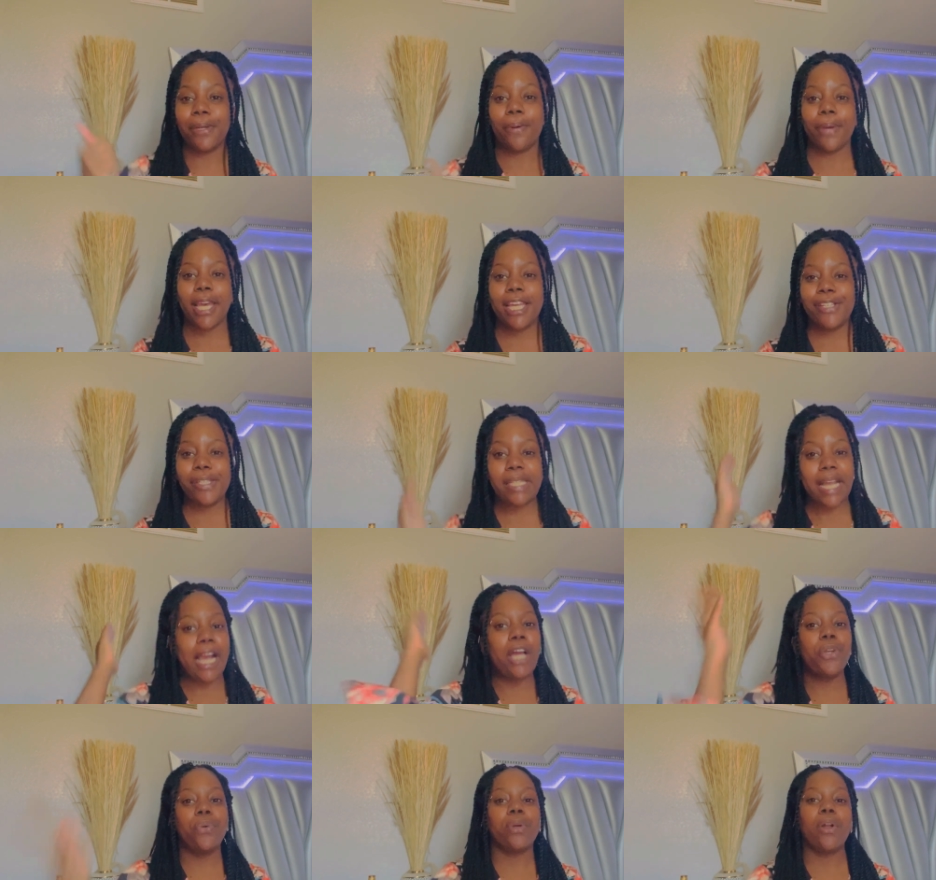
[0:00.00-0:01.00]
okay? Just like
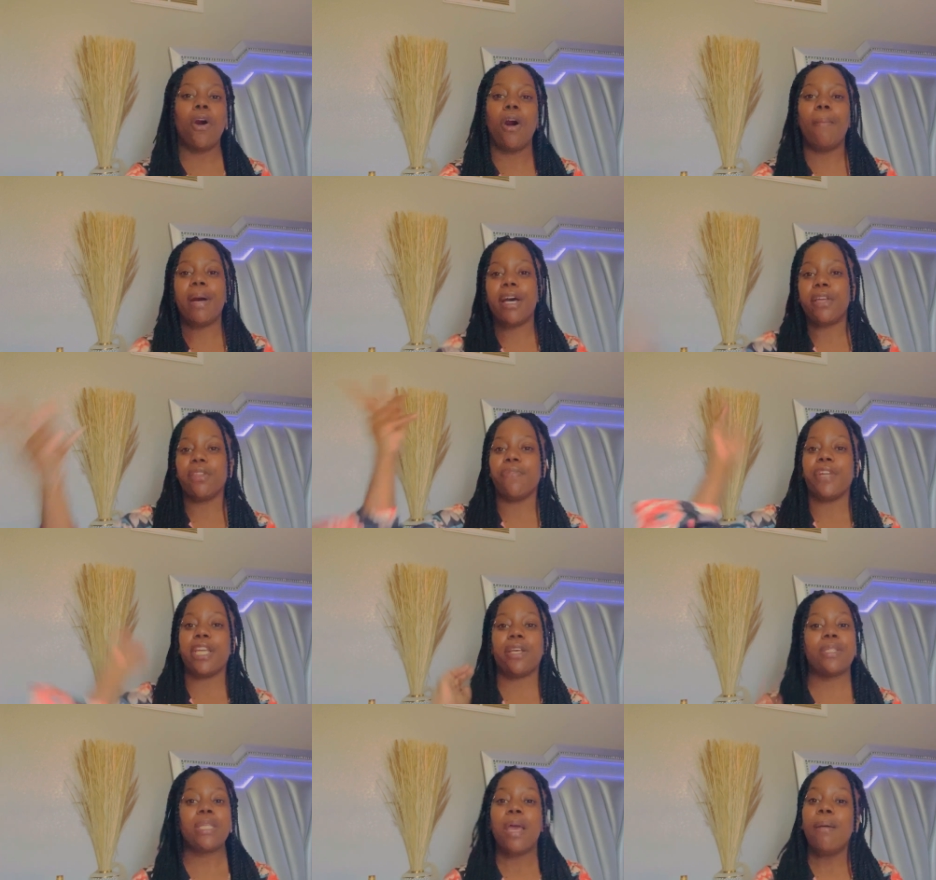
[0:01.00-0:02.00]
I do in all my other
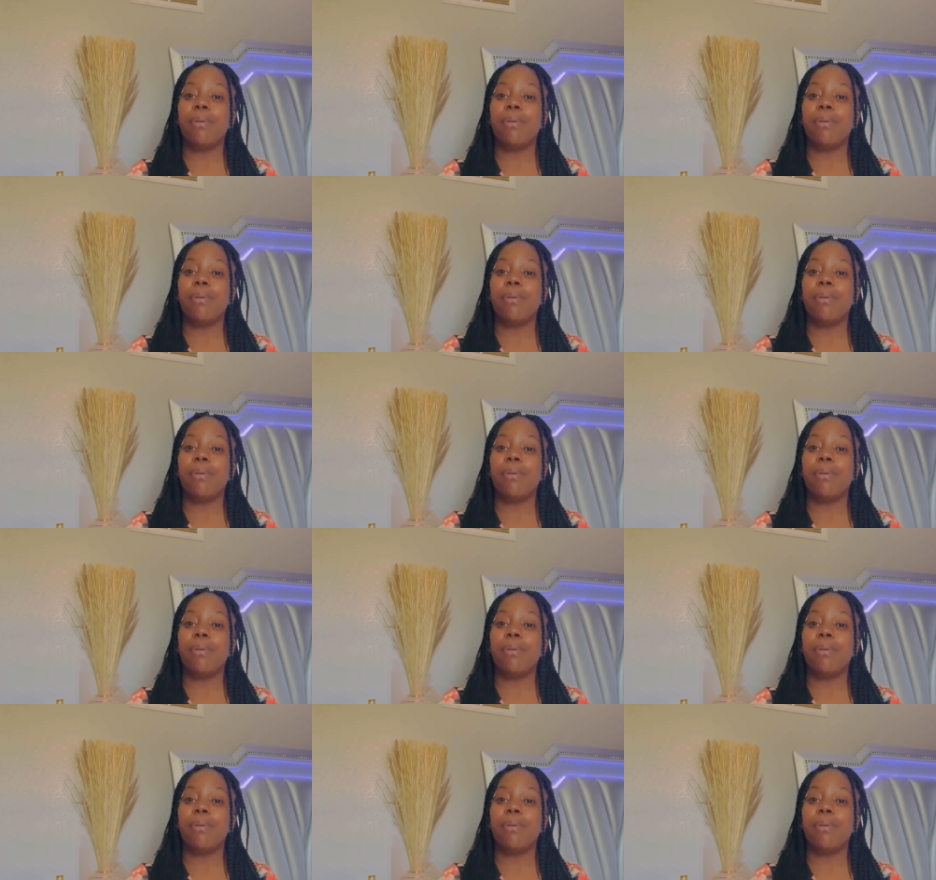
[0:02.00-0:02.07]
videos.